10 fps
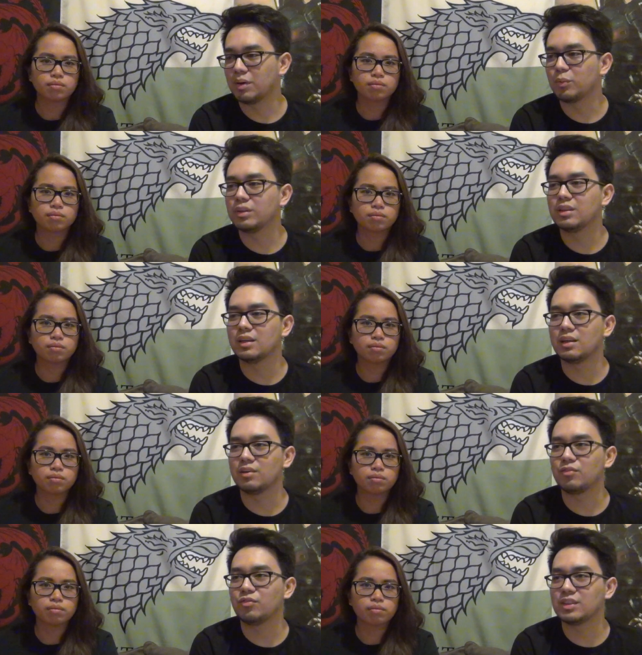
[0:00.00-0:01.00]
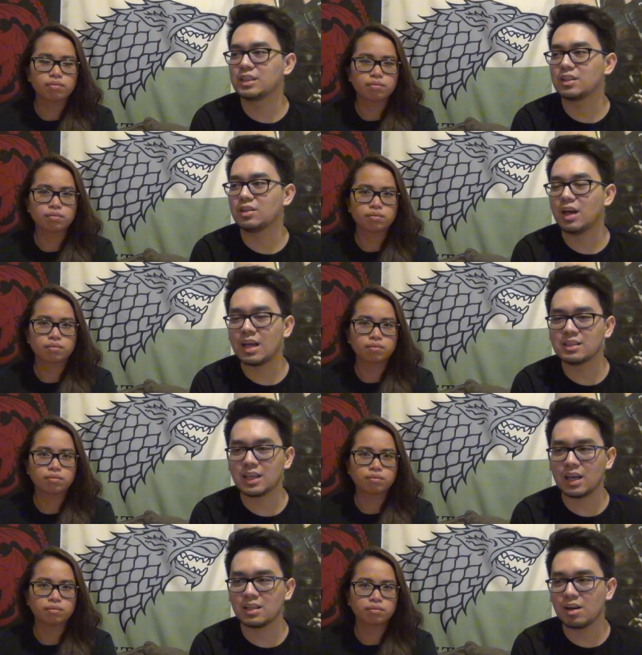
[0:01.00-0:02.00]
Speaker 1: But with the physical
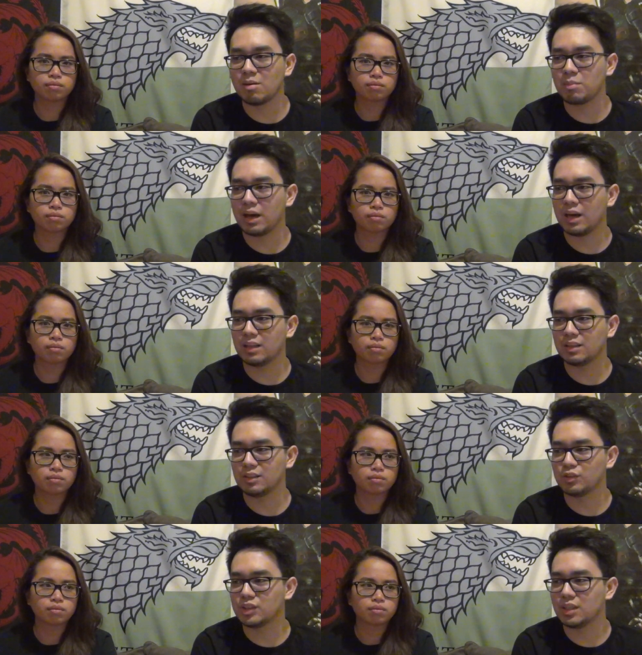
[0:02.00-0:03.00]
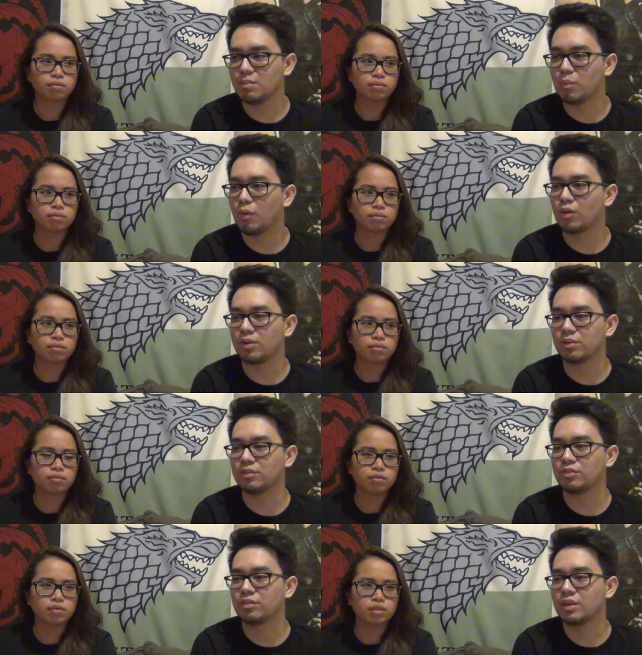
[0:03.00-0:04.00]
hand-to-hand combat, you see more
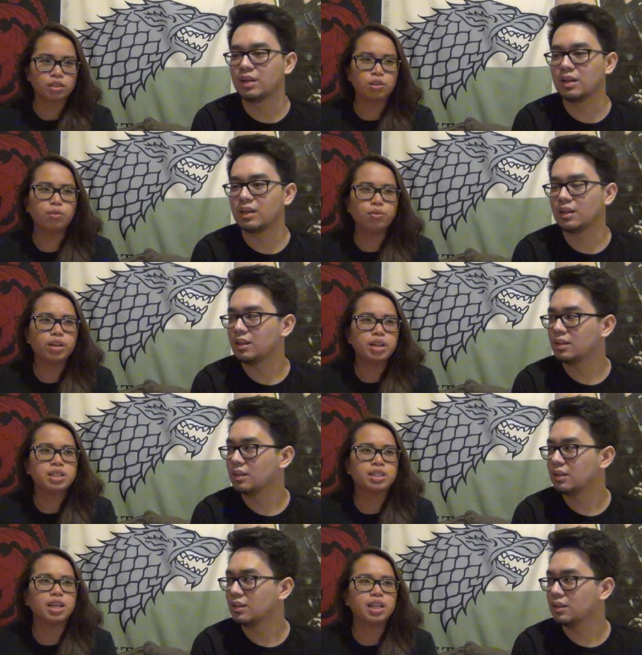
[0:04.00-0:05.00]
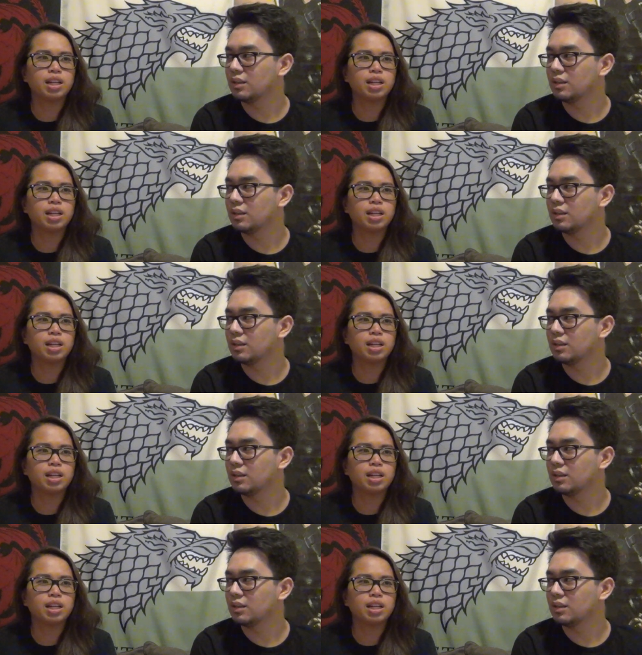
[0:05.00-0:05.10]
of...
Speaker 2: You really see